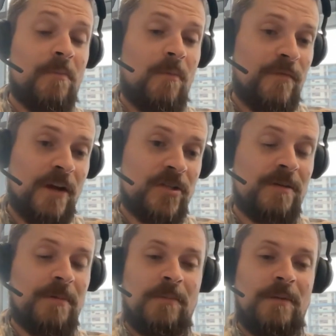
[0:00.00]
eventually,
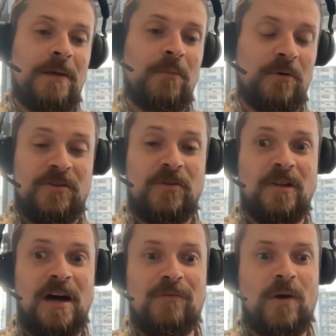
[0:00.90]
maybe people can do
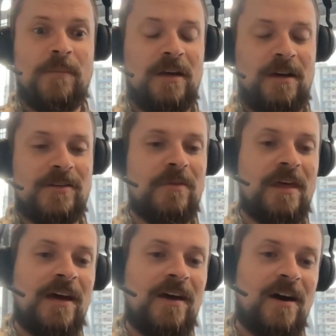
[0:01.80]
live webinars with
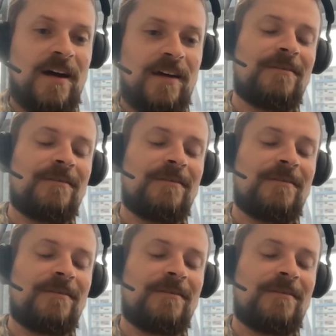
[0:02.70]
AI.